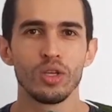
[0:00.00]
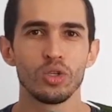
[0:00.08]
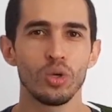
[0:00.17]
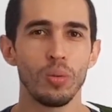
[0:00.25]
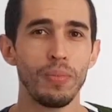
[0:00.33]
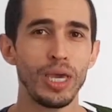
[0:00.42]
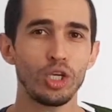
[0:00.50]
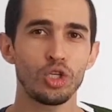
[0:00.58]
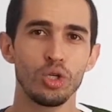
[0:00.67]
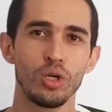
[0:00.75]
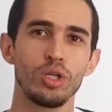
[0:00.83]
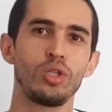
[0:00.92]
So make
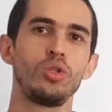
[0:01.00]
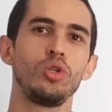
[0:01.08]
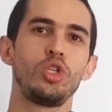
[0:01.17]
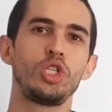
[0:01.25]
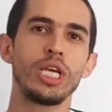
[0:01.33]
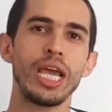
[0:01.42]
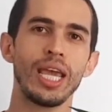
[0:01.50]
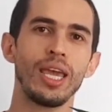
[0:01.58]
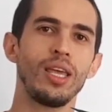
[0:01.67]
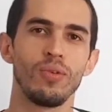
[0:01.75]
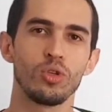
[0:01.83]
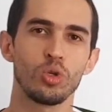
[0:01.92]
sure to check
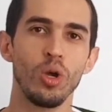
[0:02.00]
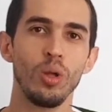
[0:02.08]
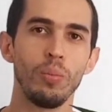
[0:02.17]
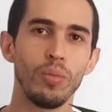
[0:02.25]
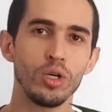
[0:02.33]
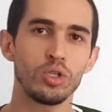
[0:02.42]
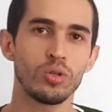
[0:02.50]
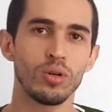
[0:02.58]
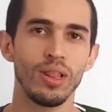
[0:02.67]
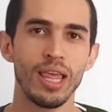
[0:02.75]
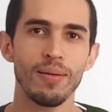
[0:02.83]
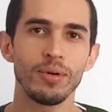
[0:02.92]
its soil moisture
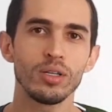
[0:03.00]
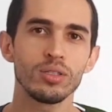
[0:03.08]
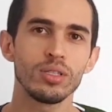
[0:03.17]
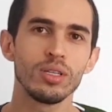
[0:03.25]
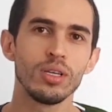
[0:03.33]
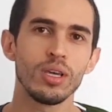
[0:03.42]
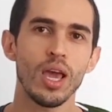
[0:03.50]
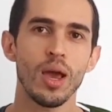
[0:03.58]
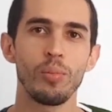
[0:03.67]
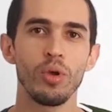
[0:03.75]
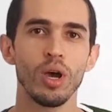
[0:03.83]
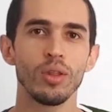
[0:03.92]
levels
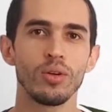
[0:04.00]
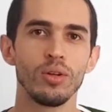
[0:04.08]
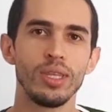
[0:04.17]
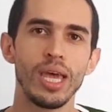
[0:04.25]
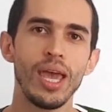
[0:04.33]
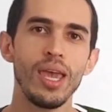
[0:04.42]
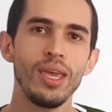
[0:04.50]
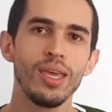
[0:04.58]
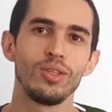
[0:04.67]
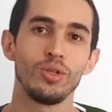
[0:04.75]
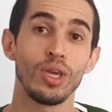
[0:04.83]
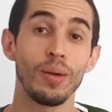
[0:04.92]
every other day
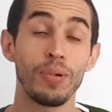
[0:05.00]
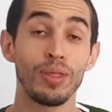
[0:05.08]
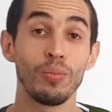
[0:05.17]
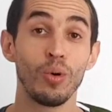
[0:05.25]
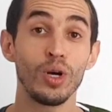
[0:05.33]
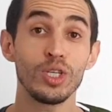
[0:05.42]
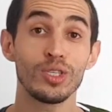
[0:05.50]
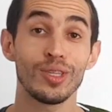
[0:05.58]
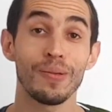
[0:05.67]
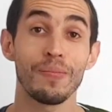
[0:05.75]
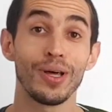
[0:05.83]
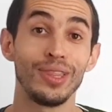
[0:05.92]
to keep it moist
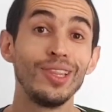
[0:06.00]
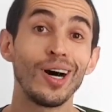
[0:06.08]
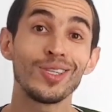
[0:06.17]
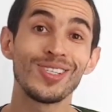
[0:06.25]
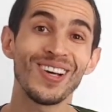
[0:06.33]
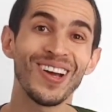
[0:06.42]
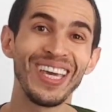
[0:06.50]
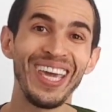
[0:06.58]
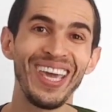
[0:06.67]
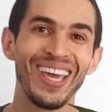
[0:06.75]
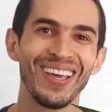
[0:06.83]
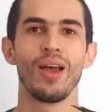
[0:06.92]
but not soggy.